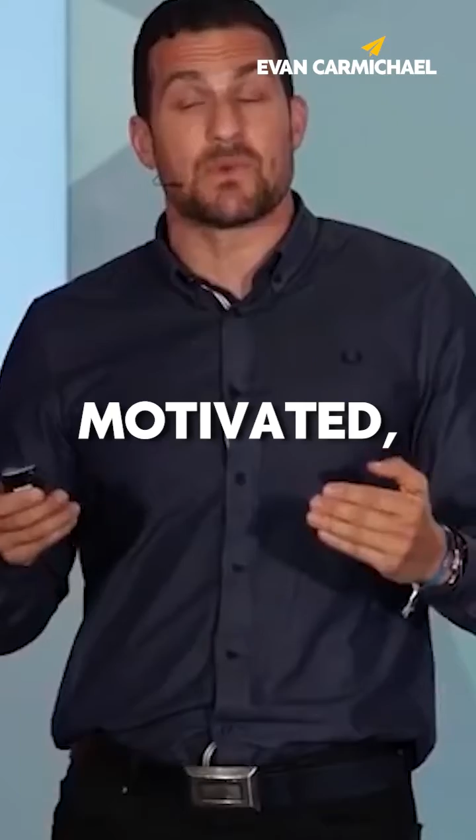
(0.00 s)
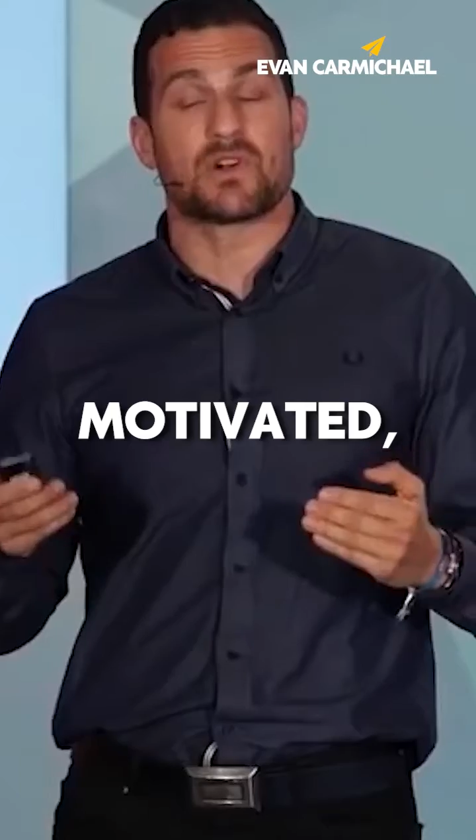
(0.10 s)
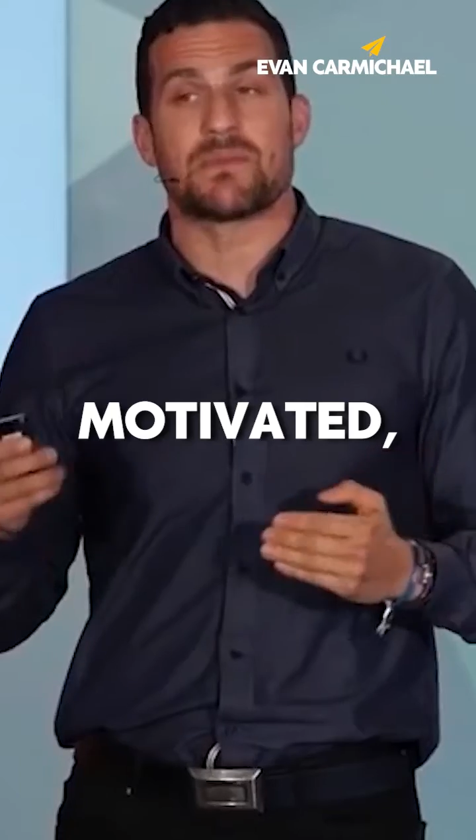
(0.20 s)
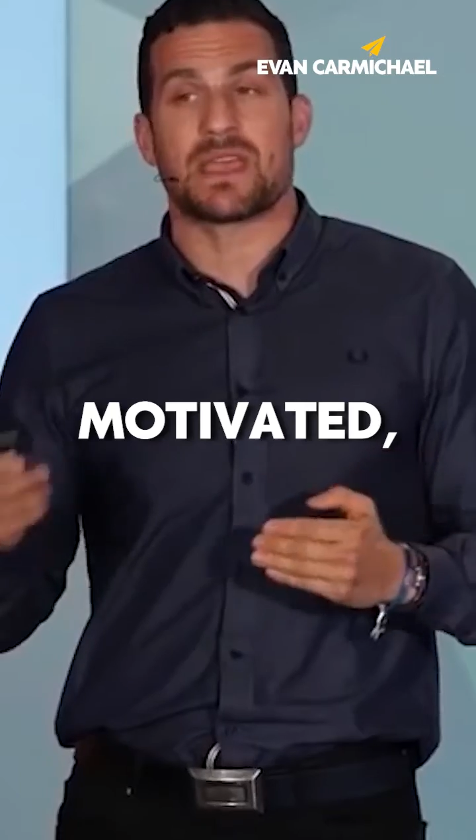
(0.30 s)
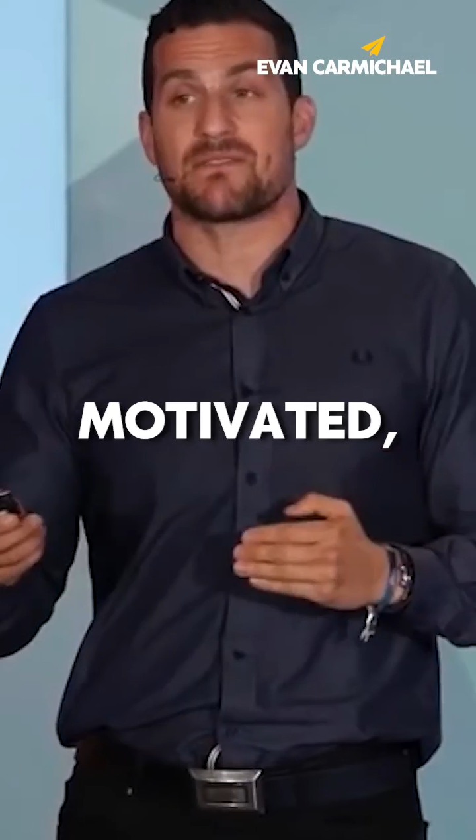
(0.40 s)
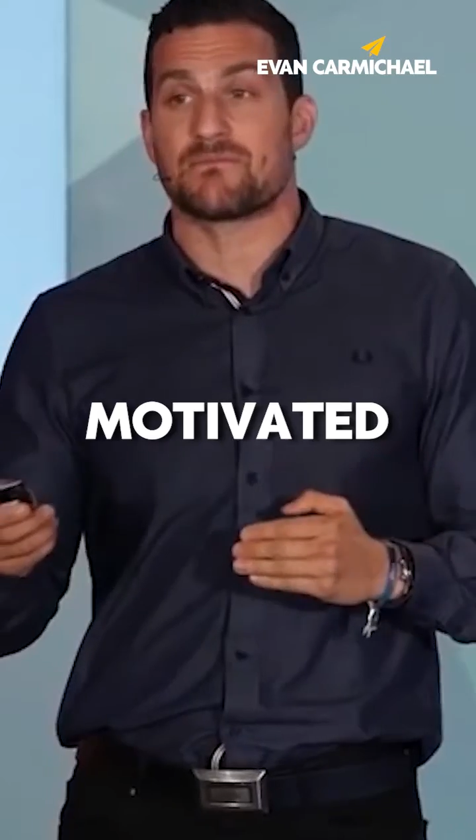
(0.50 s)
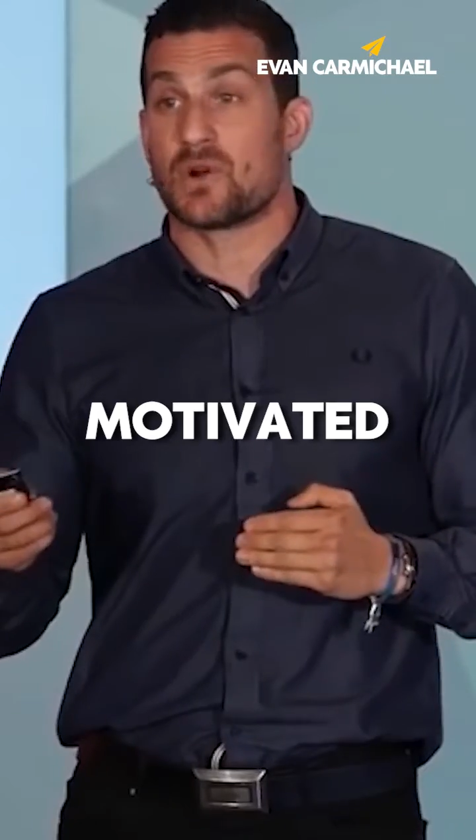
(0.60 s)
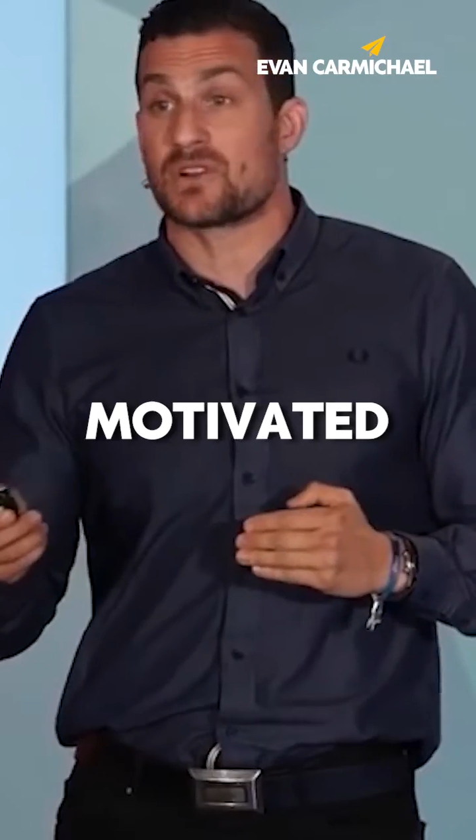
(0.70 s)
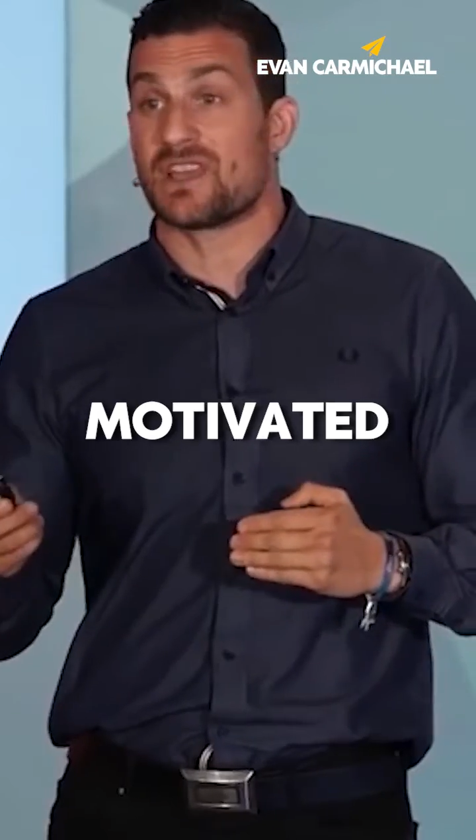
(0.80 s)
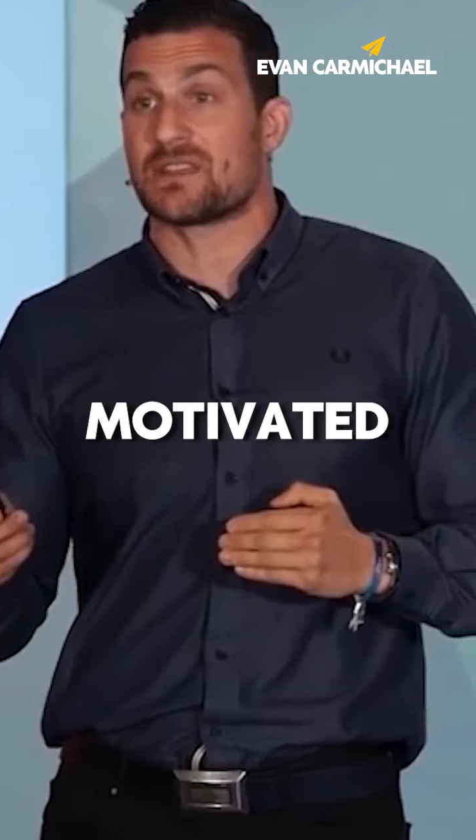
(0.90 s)
motiva
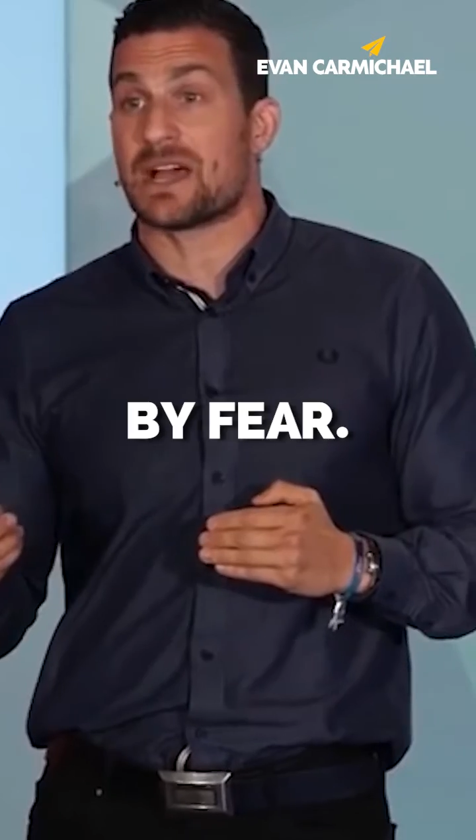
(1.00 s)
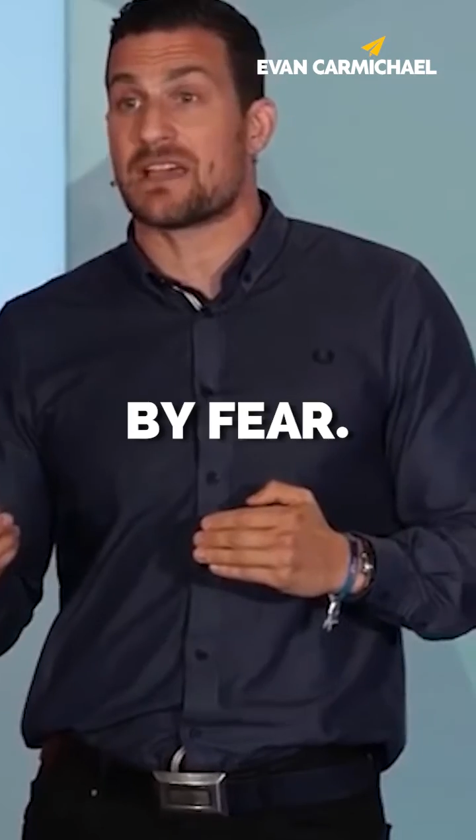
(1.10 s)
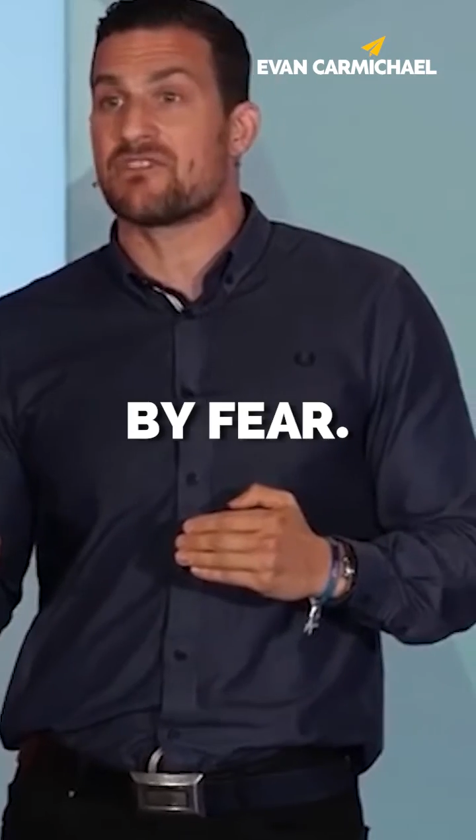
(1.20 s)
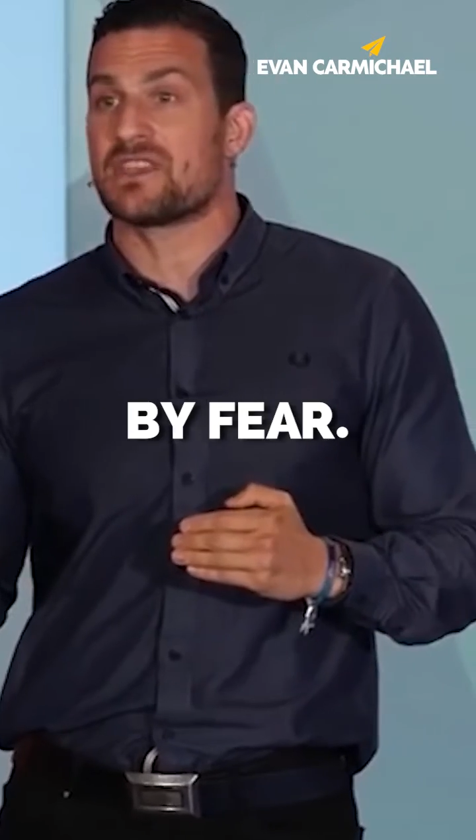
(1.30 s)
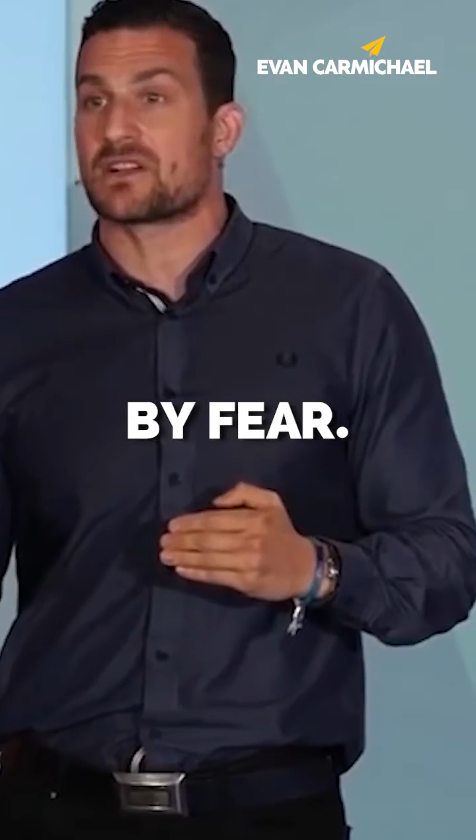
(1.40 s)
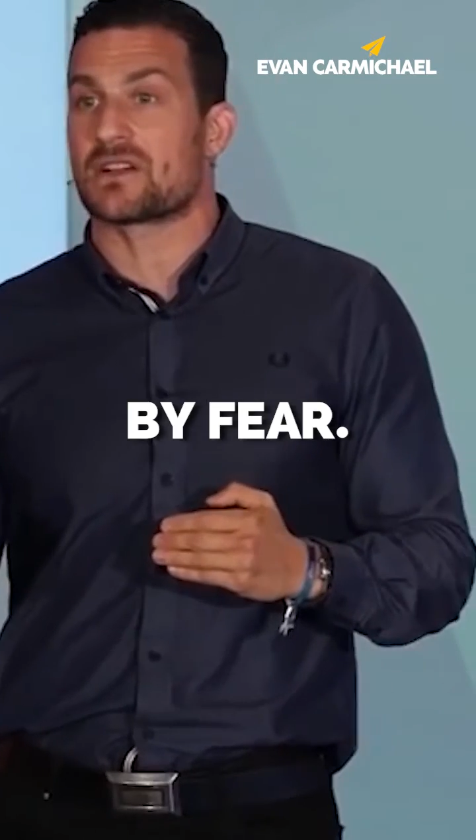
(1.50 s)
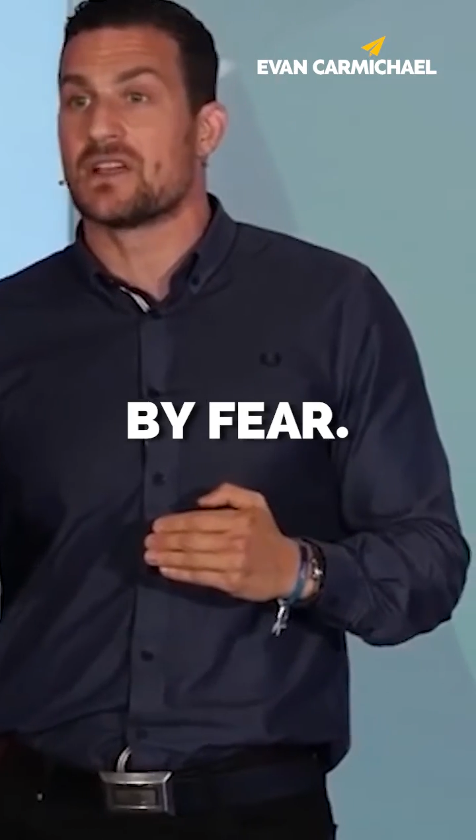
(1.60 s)
motivated by fear.